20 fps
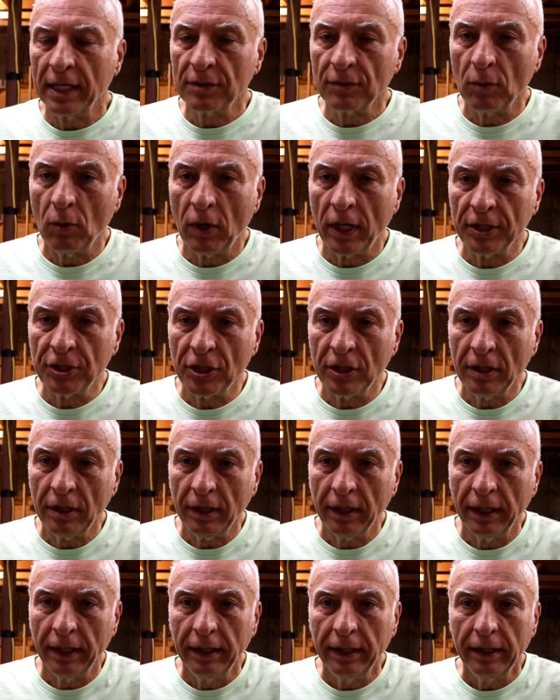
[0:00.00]
for
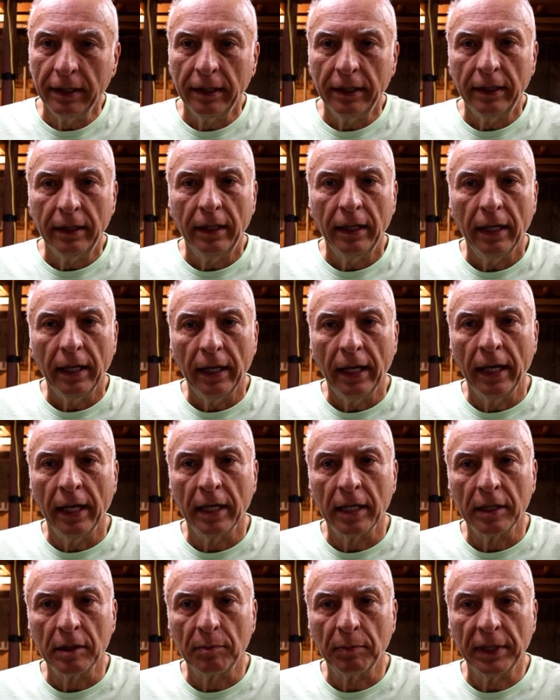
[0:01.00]
watching,
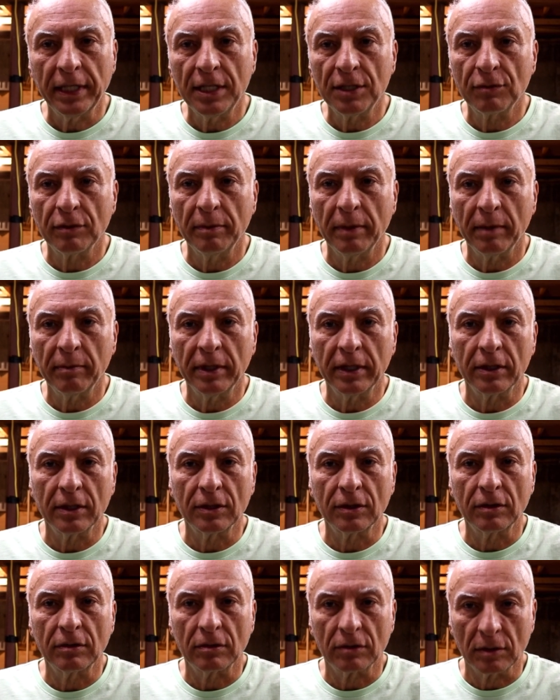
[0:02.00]
and please remember to
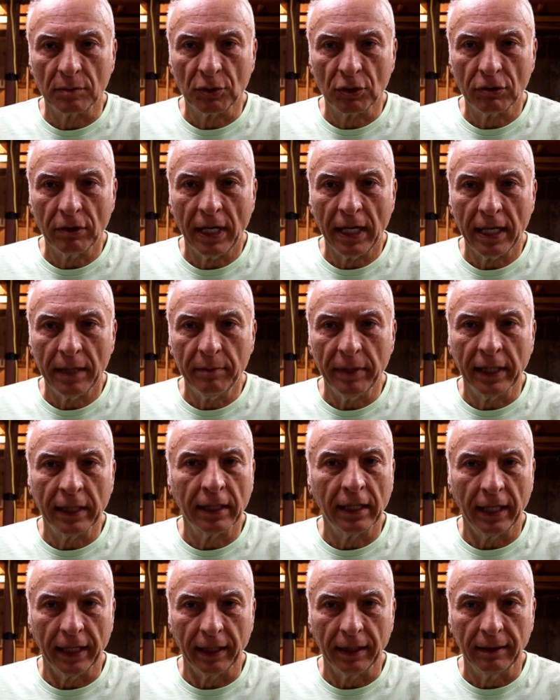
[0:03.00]
subscribe and
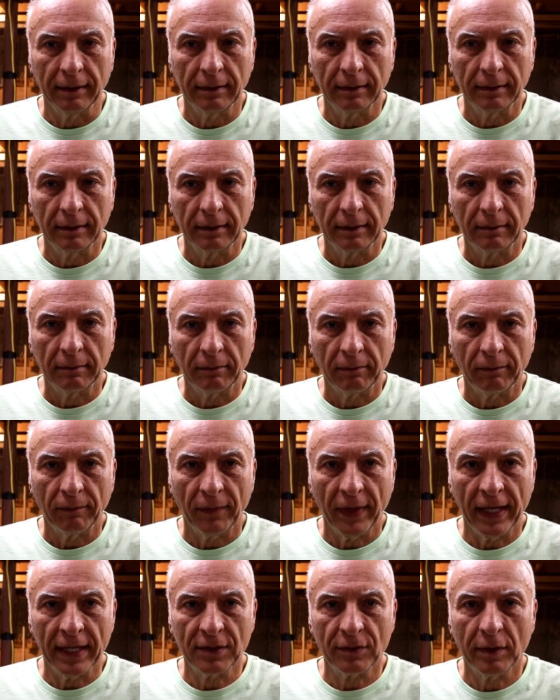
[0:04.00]
like.
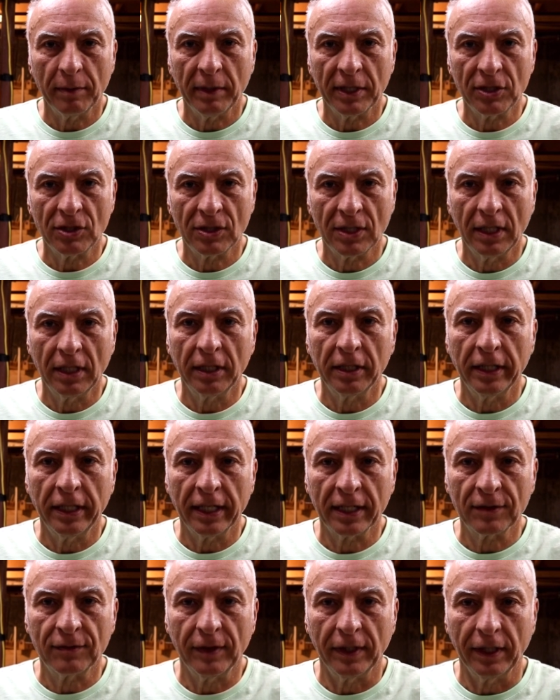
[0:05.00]
Thanks very much. See you in the
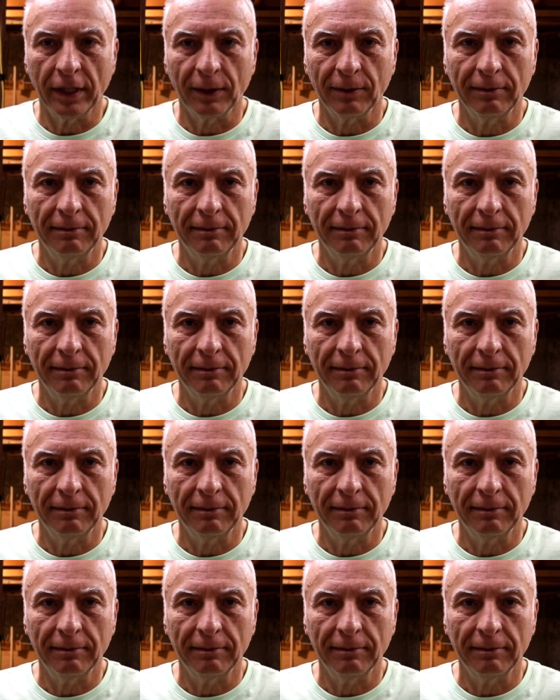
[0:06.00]
next video.